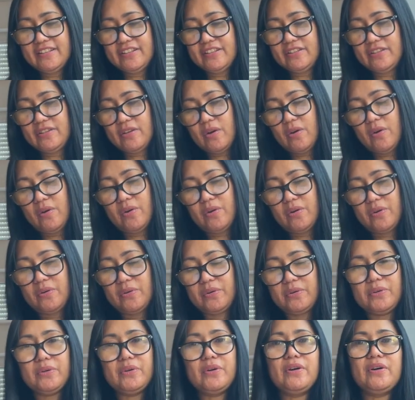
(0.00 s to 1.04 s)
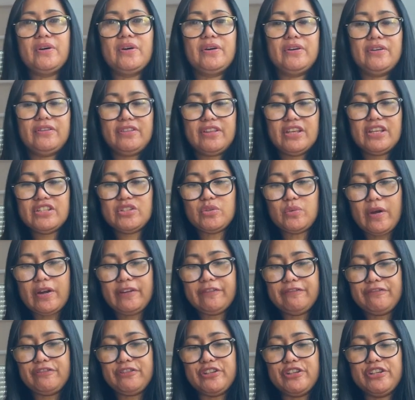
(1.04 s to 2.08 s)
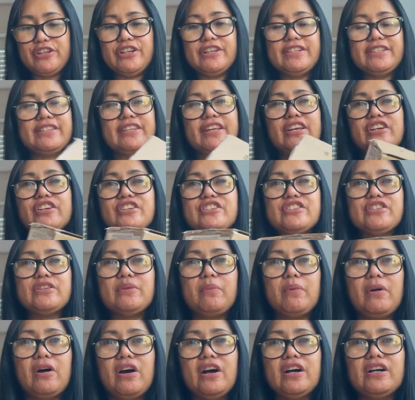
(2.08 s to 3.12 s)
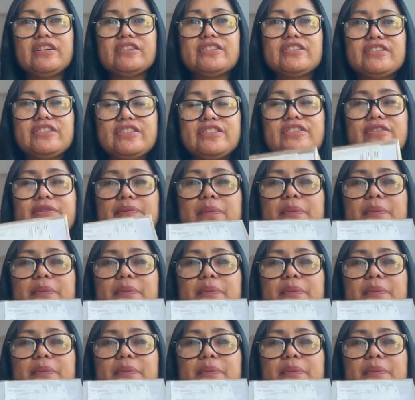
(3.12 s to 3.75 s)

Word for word: So this one first. Here's the box.